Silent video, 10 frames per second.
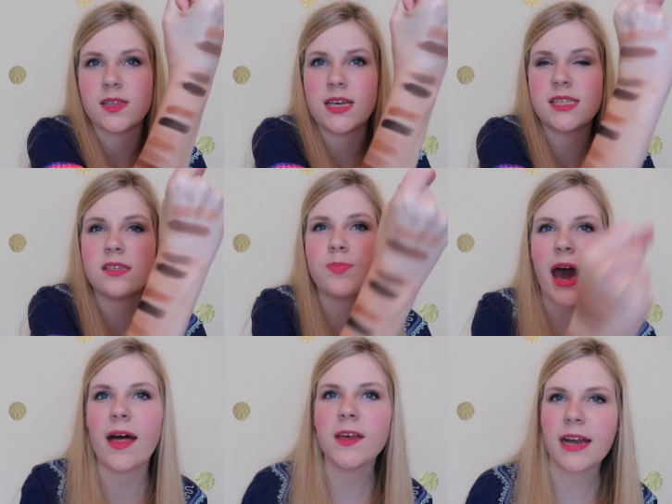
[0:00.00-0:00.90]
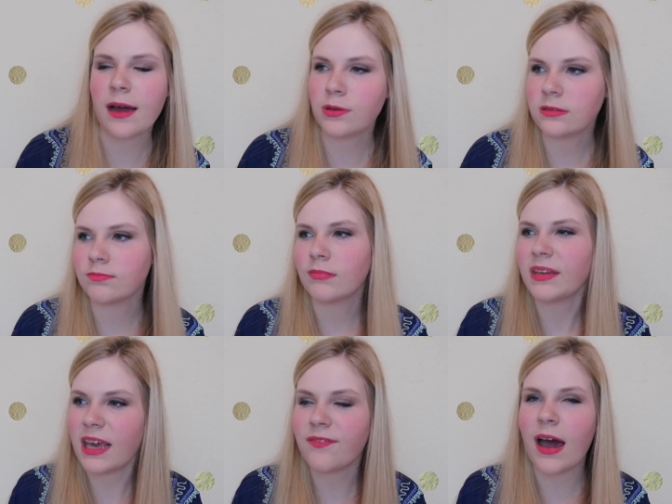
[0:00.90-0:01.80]
This palette,
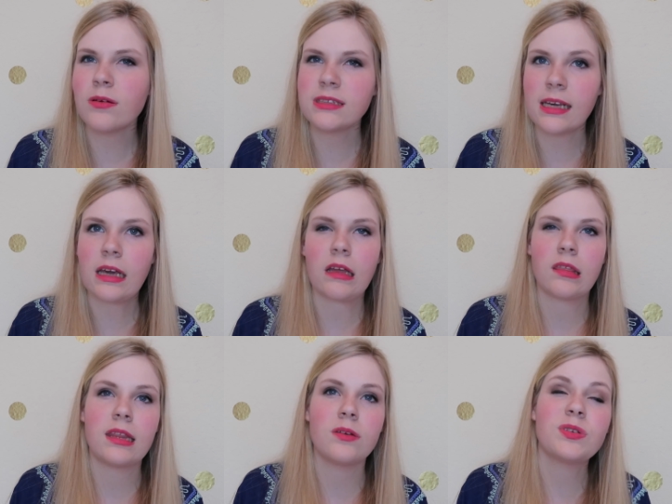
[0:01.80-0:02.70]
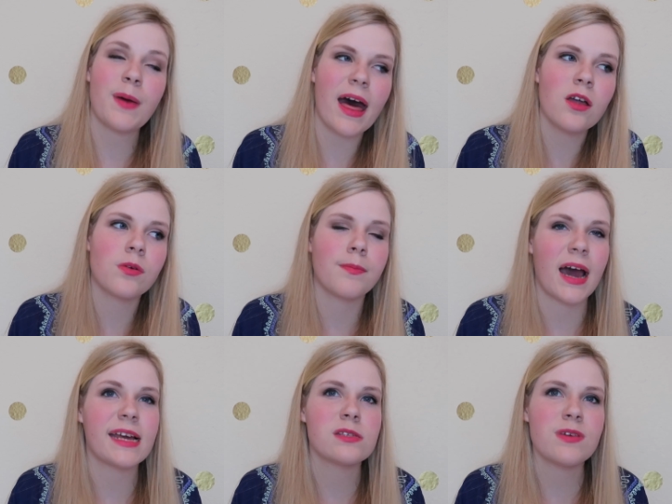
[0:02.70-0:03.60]
if I was like, this palette
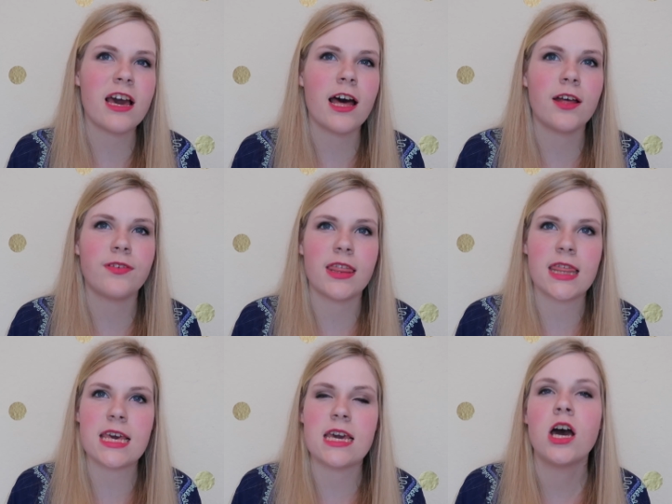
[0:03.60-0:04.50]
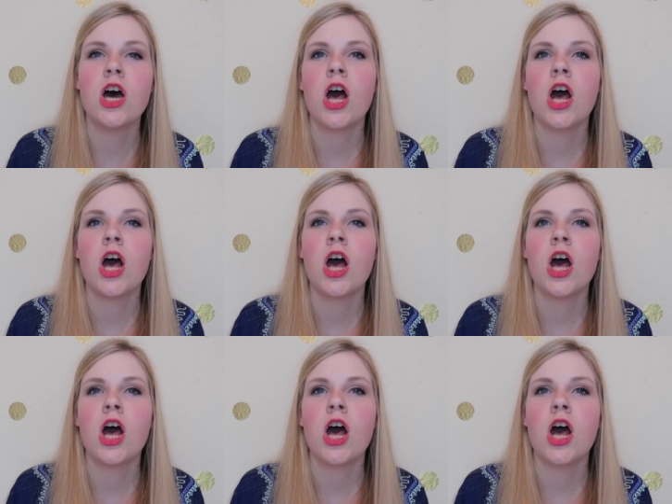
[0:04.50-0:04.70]
reminds me of the